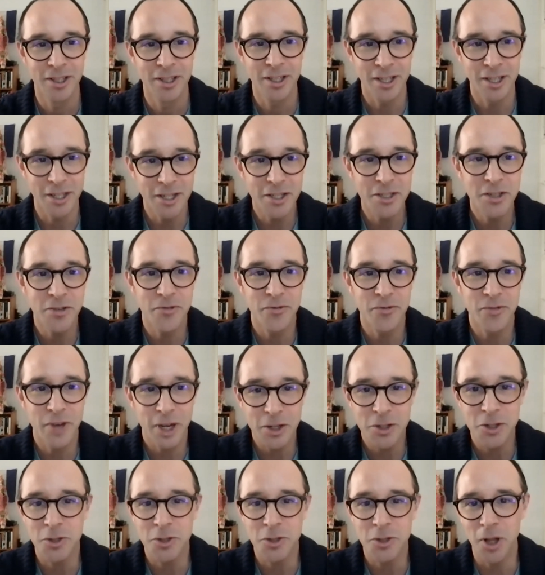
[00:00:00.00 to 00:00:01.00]
It is a
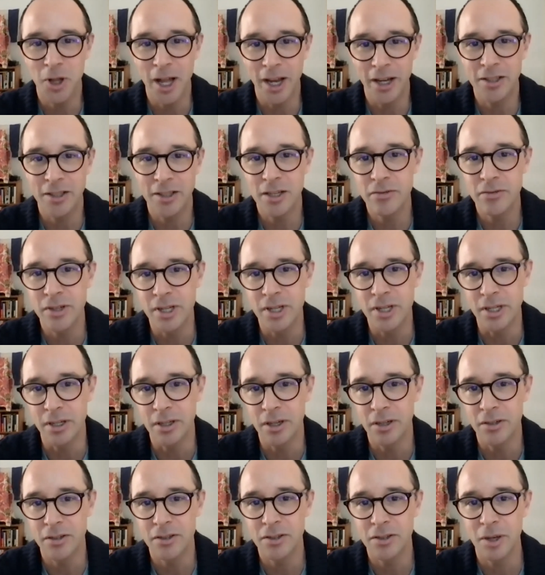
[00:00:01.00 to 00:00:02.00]
fictional activity
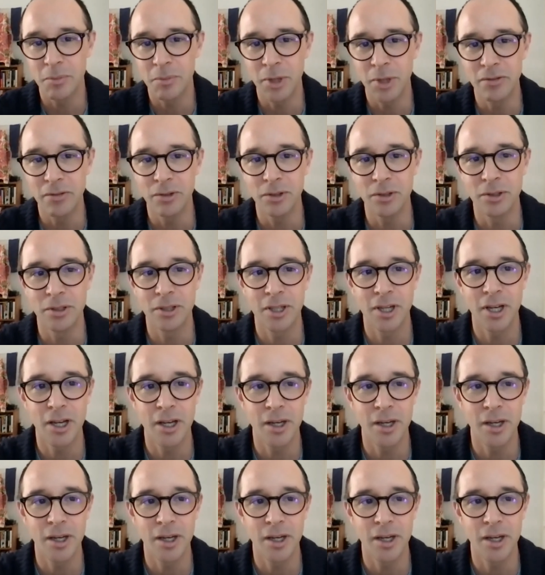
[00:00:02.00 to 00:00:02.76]
on some level.